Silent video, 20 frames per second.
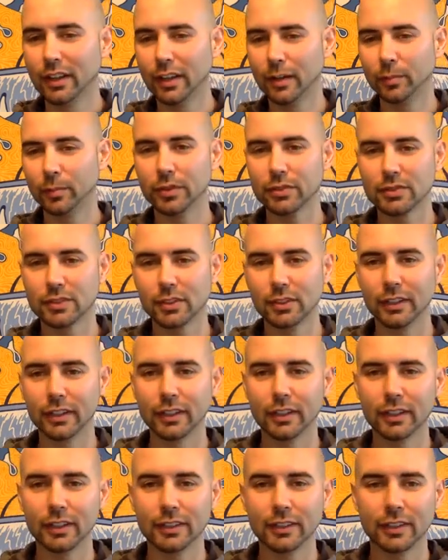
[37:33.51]
I'll post the
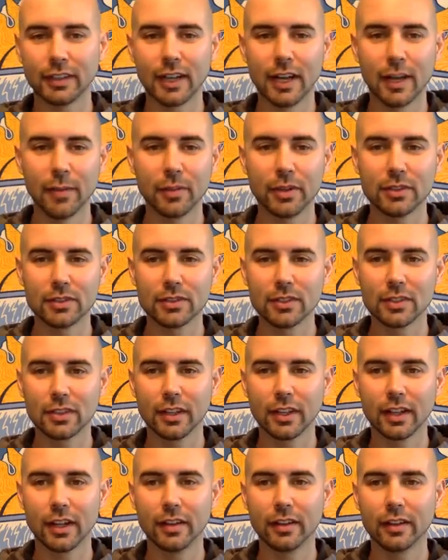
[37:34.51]
link in the comments to
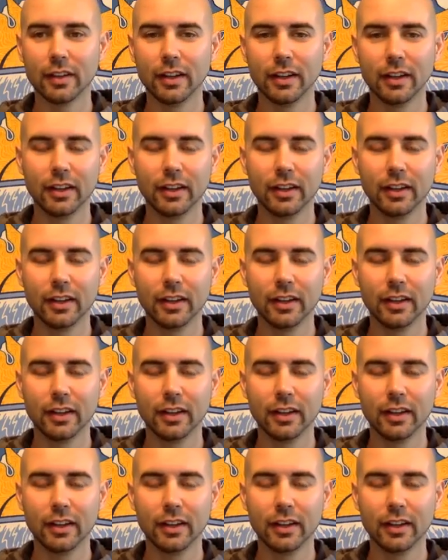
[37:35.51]
that.